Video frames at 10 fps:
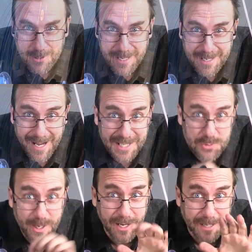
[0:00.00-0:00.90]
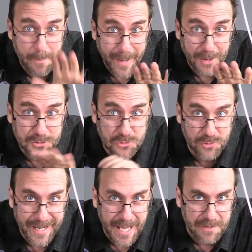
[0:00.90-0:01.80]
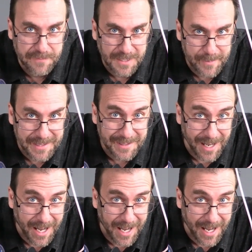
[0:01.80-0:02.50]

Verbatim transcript: Okay guys, we are about to run out of filament